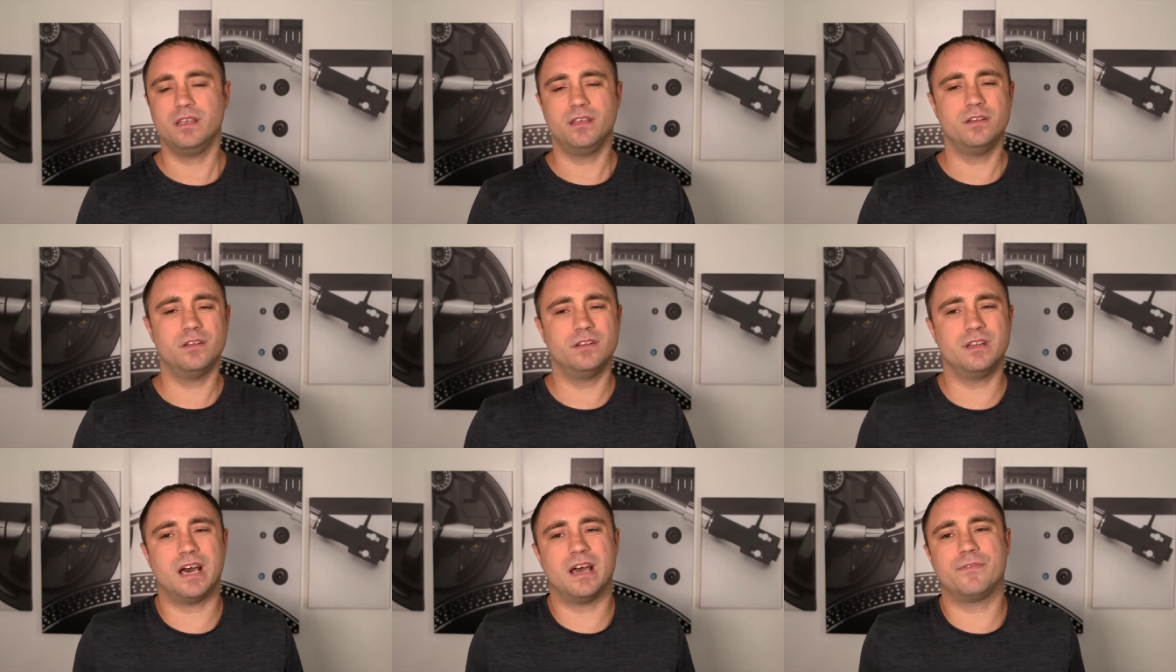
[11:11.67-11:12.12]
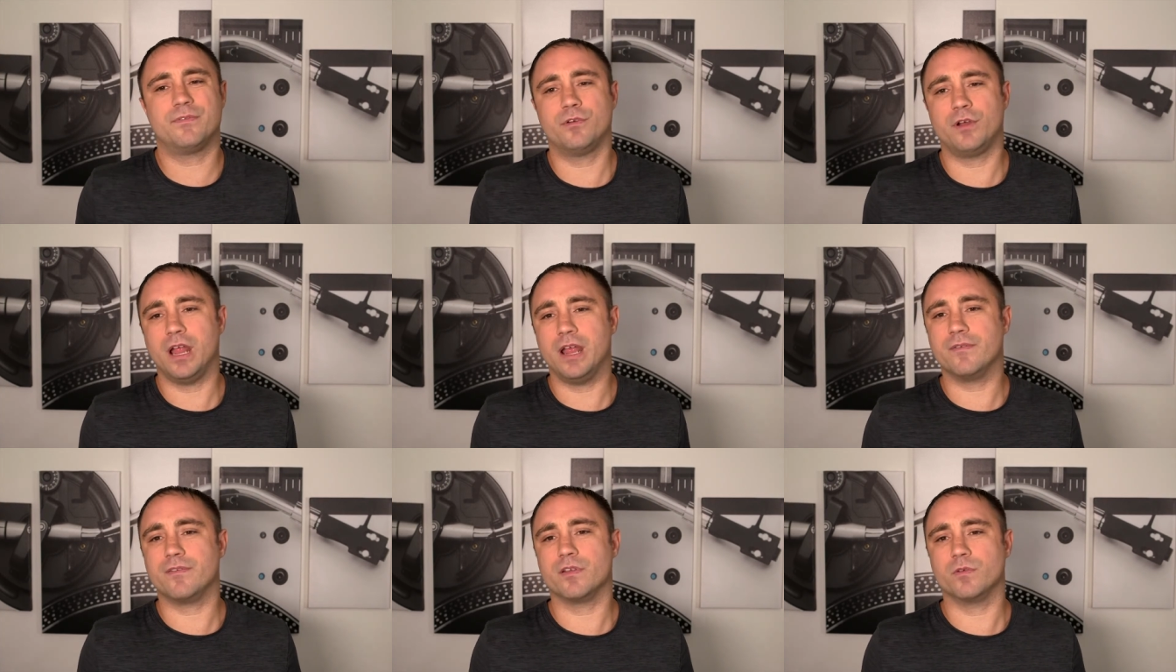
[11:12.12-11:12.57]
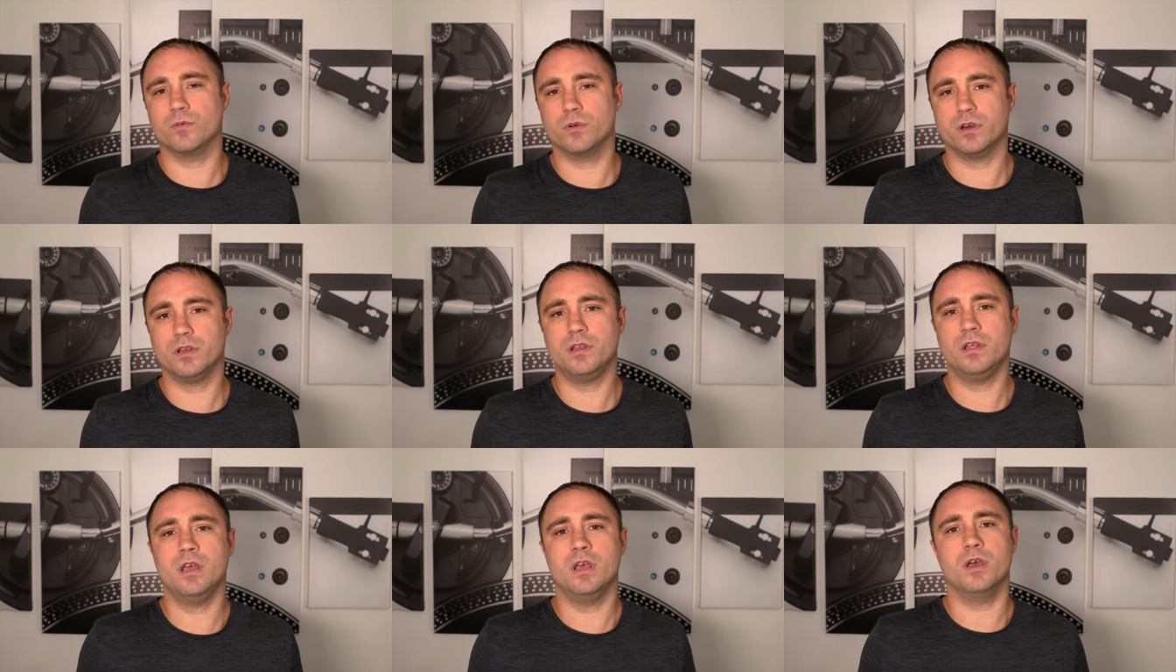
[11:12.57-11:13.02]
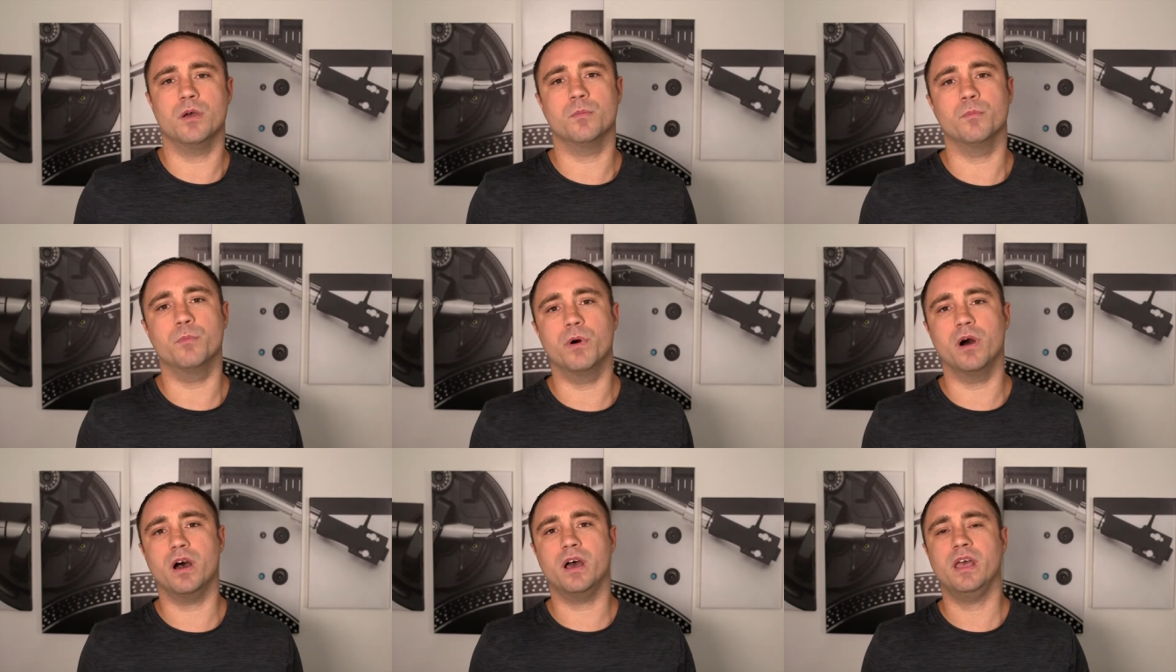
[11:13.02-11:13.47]
You know, not for everyone,
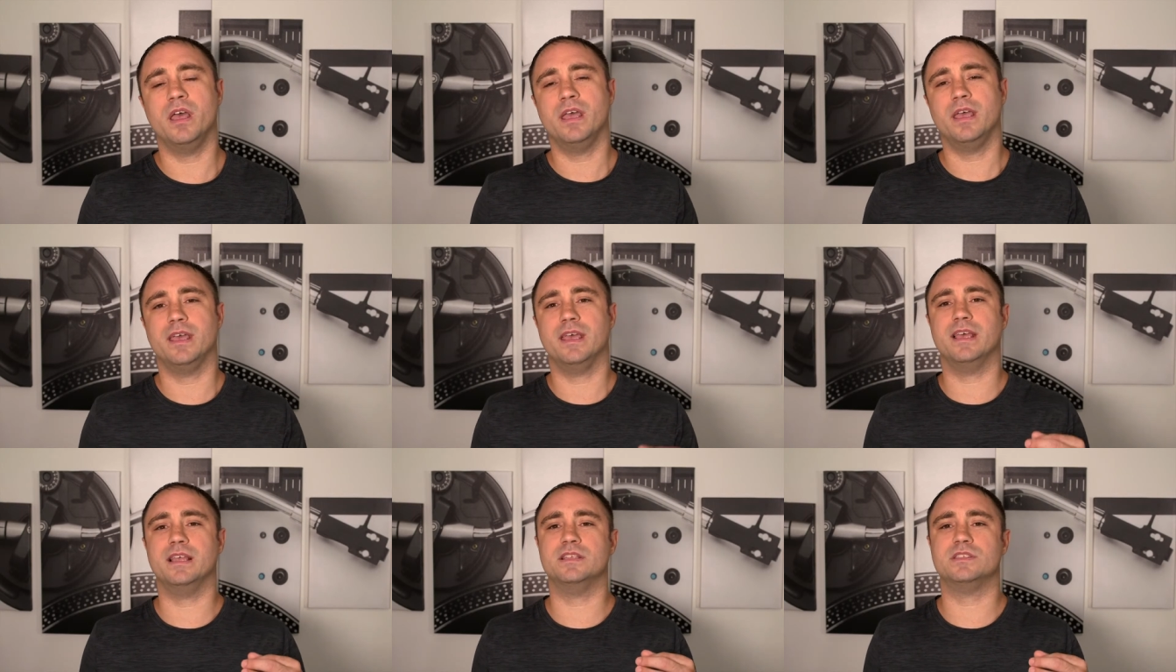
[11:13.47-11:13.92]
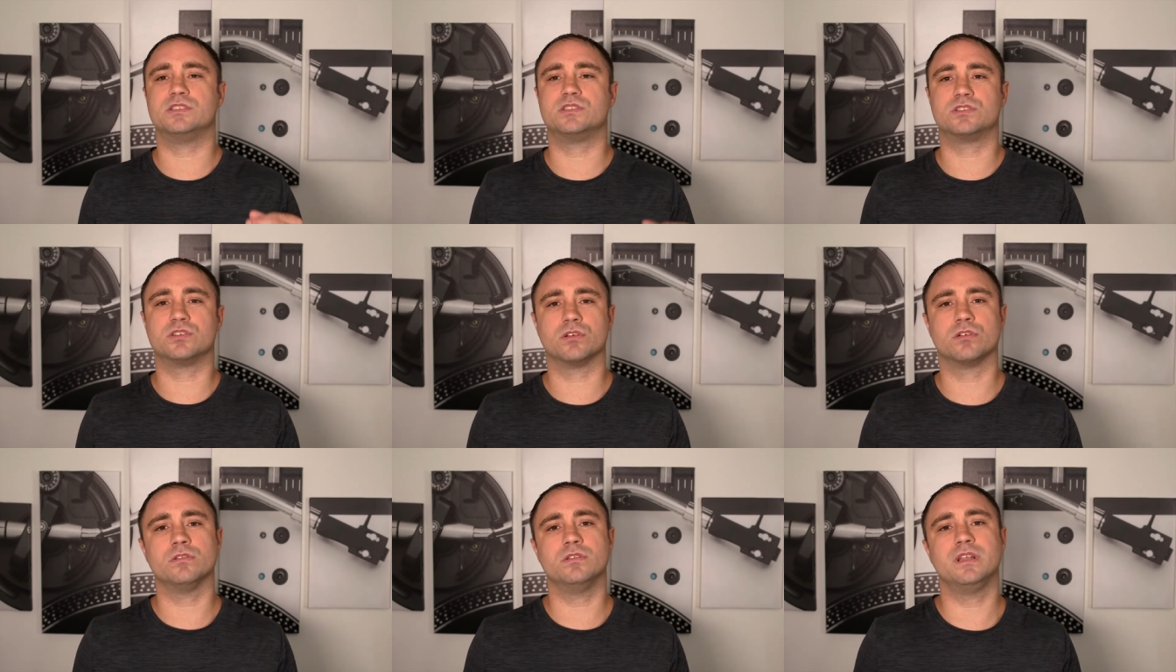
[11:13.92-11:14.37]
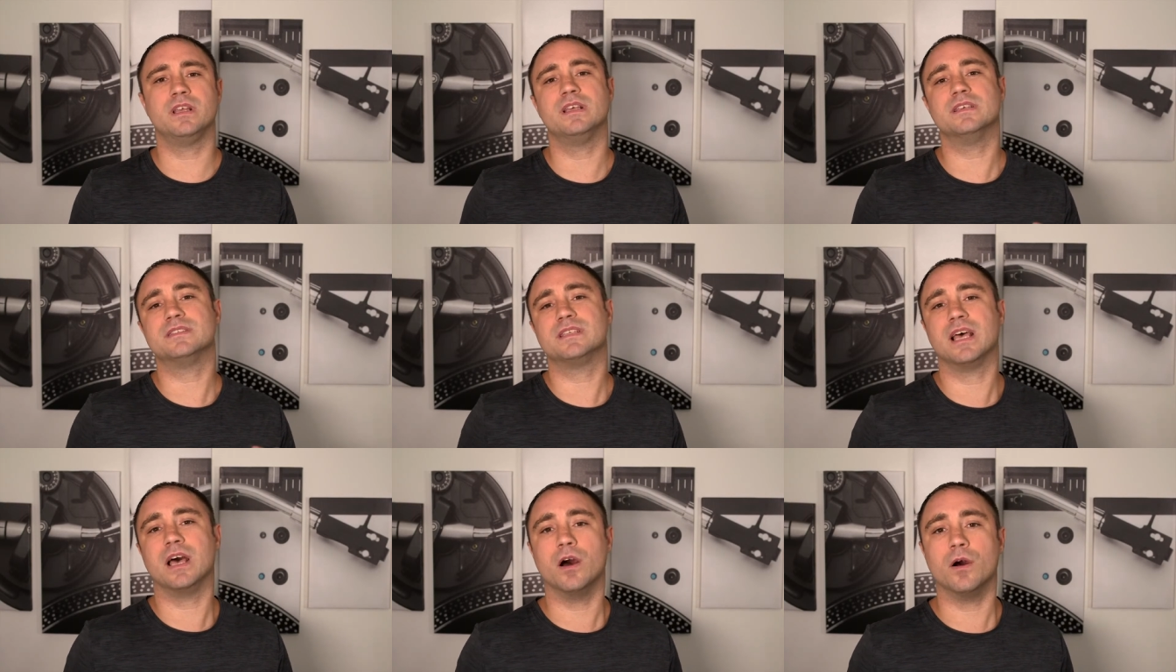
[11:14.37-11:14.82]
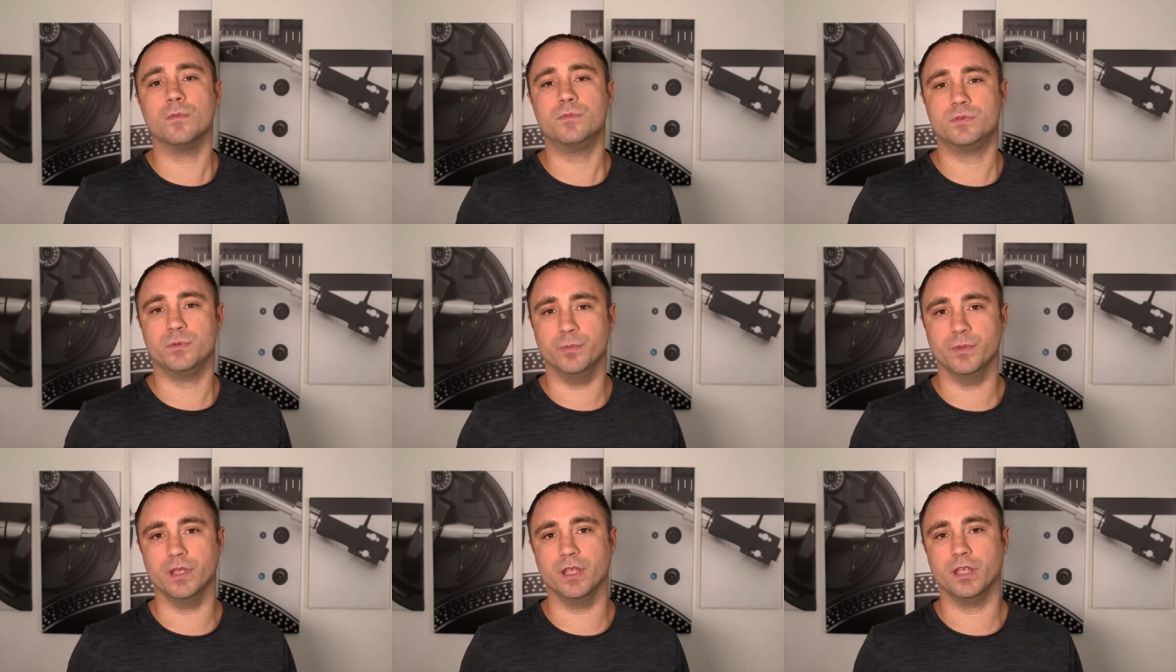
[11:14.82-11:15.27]
but it certainly has
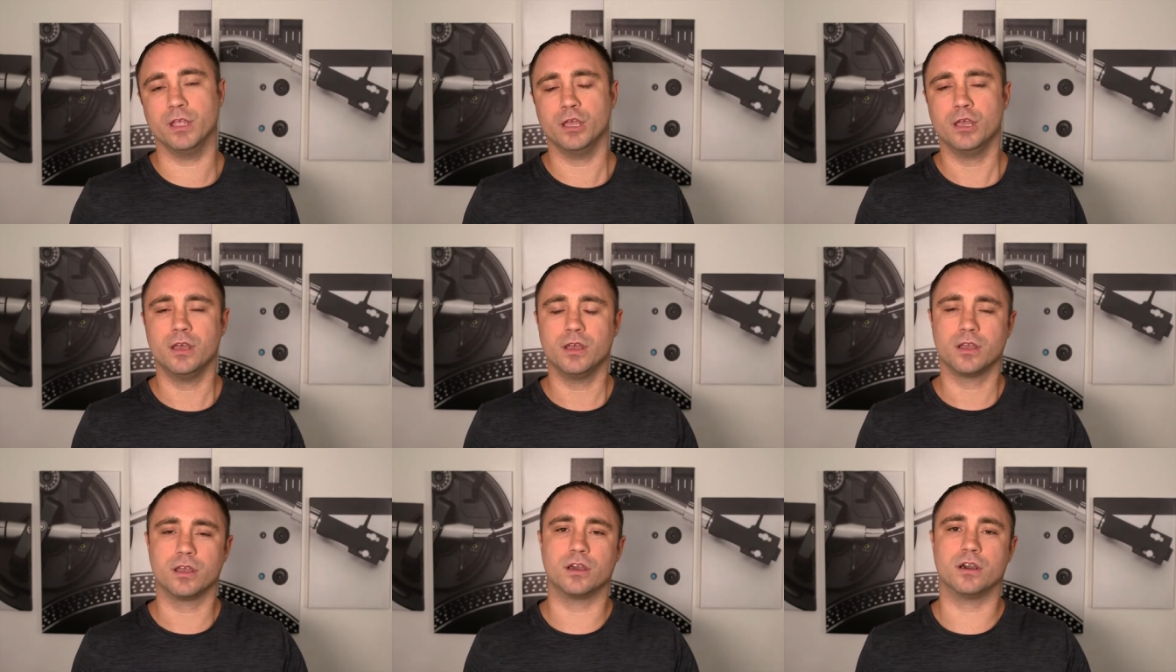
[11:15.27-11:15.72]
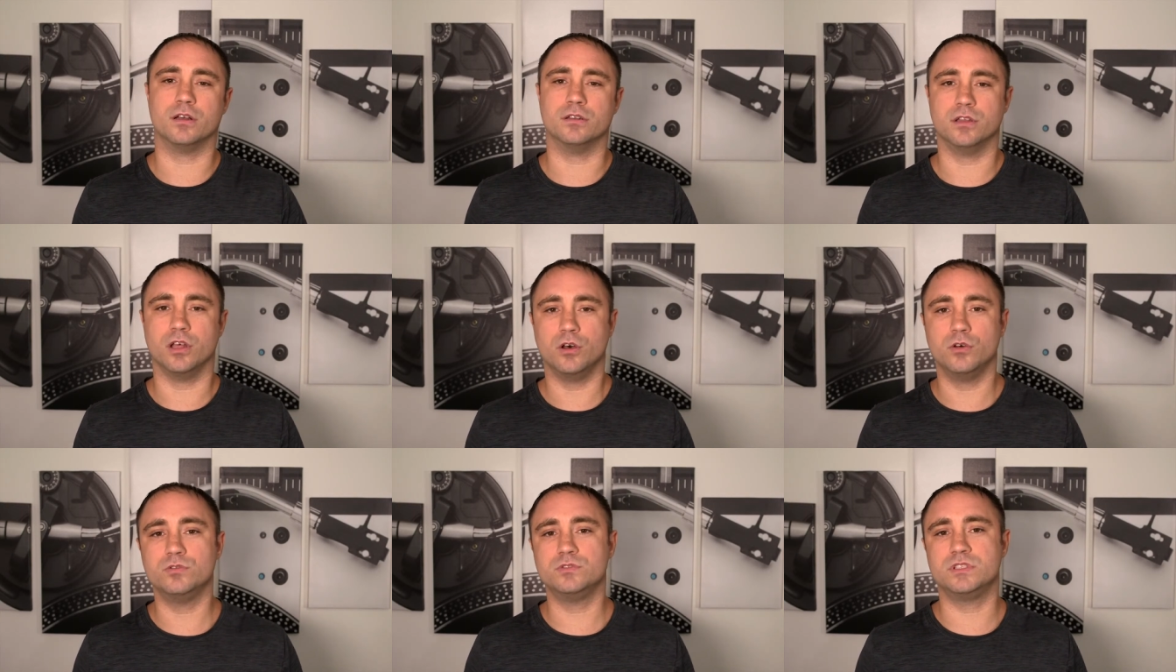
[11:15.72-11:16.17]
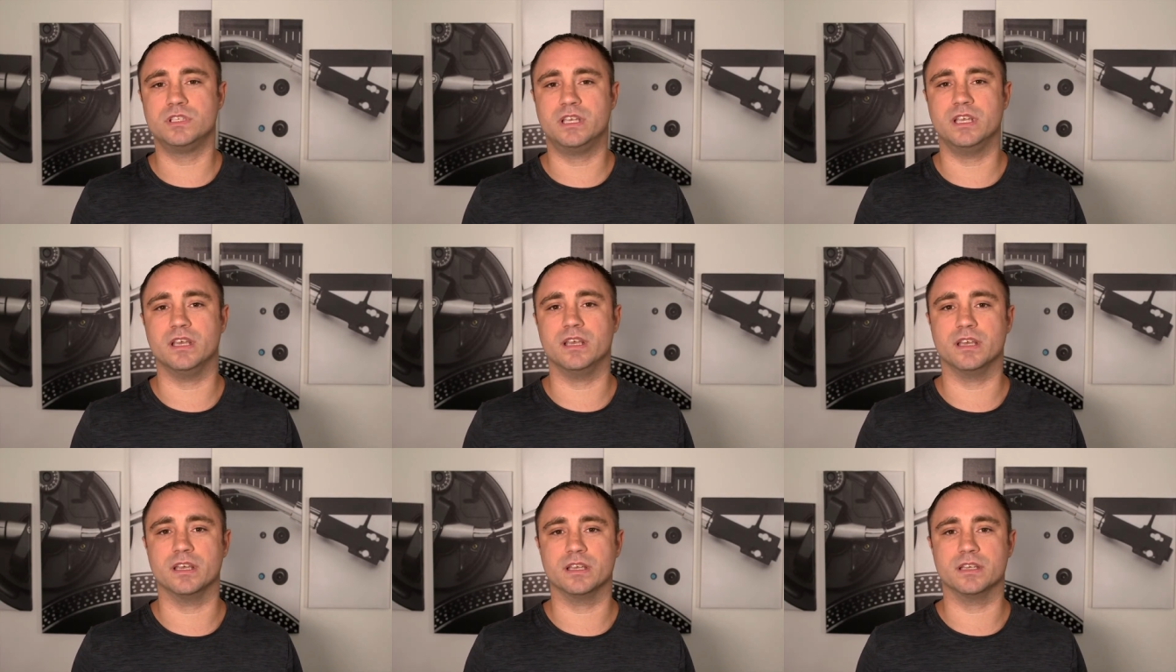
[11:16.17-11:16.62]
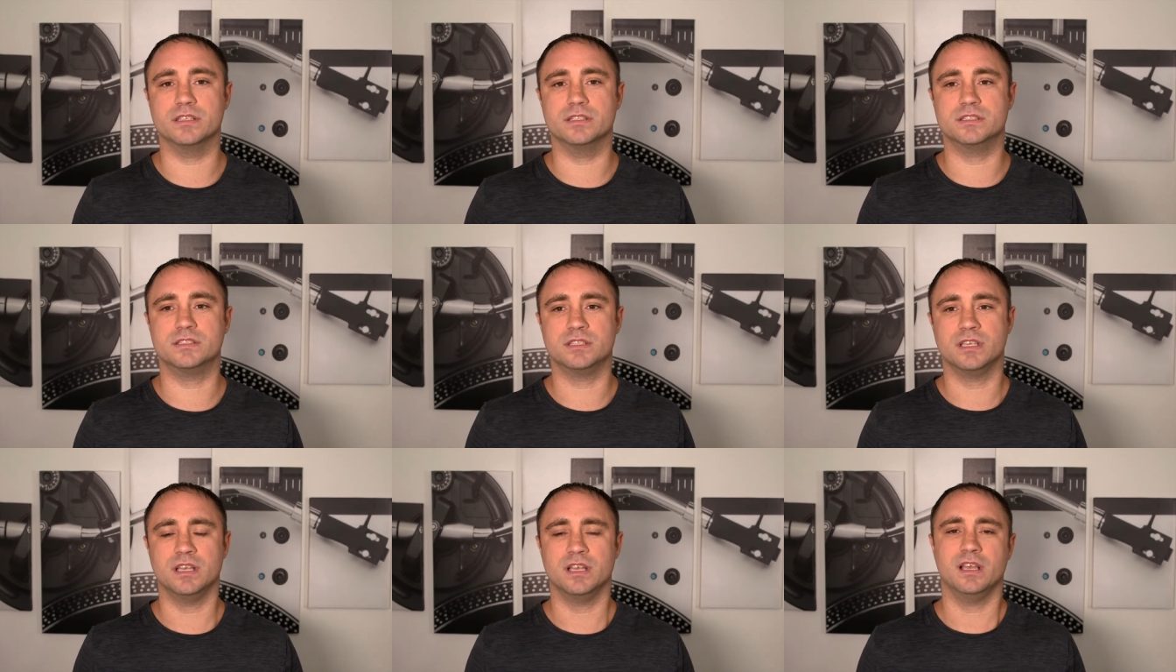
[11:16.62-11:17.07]
helped me close
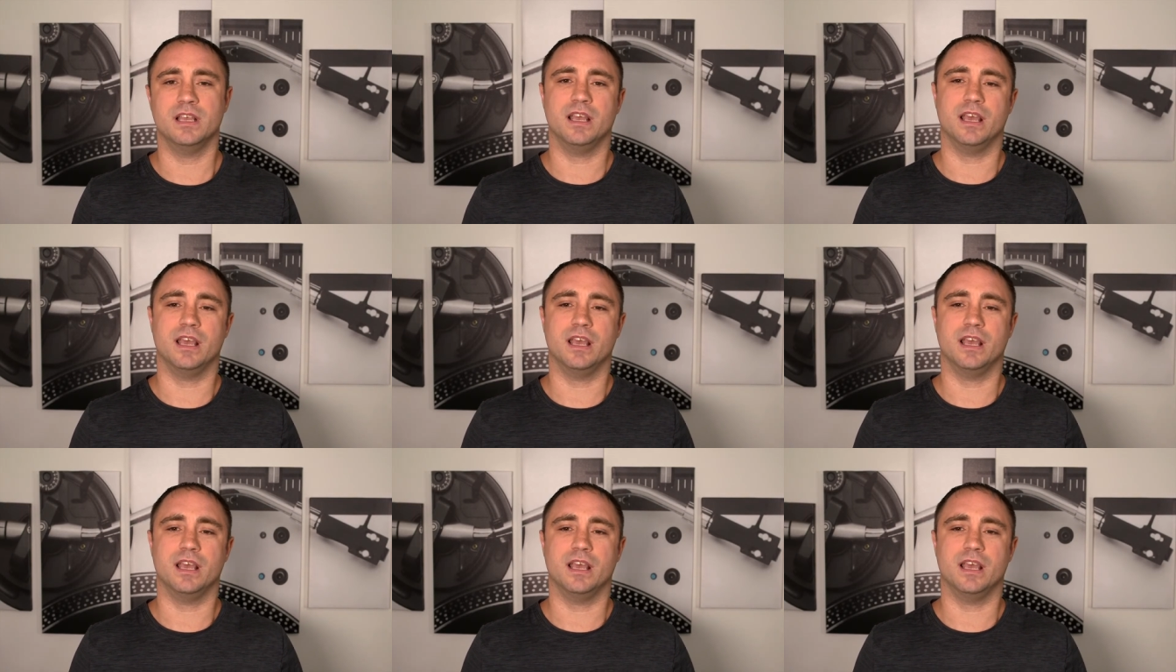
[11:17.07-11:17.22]
gigs,